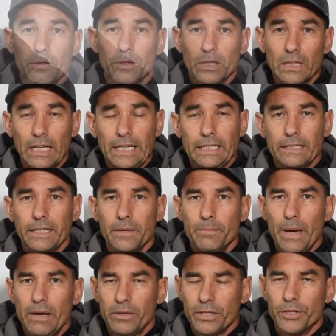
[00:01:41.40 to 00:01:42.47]
The light can
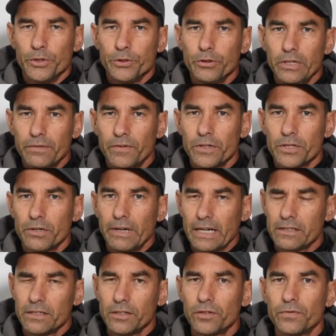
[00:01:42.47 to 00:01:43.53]
mount in two different
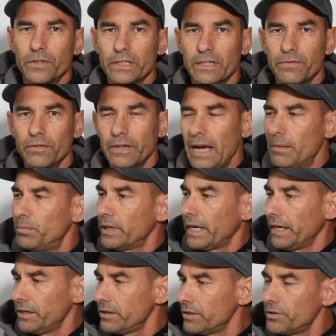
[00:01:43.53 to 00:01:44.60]
directions for different
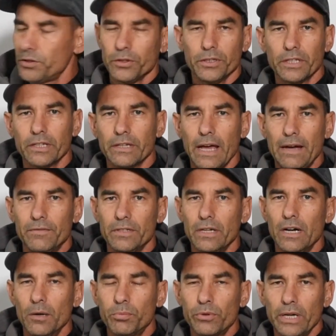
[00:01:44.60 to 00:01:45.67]
applications, so you can have it
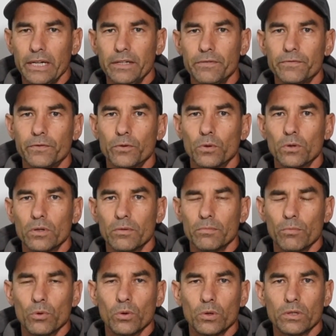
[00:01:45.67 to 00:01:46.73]
upright for
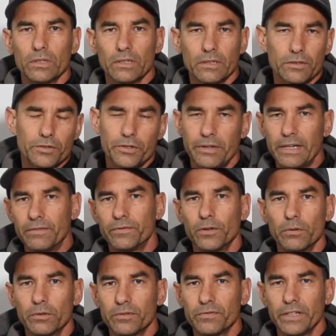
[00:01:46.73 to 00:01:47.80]
more
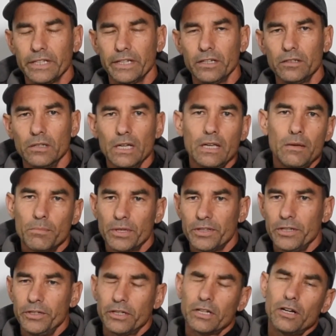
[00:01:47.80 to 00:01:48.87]
straightforward video, but
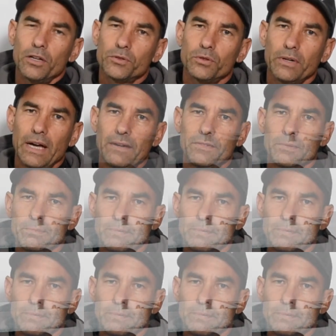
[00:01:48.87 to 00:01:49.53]
then you can also have it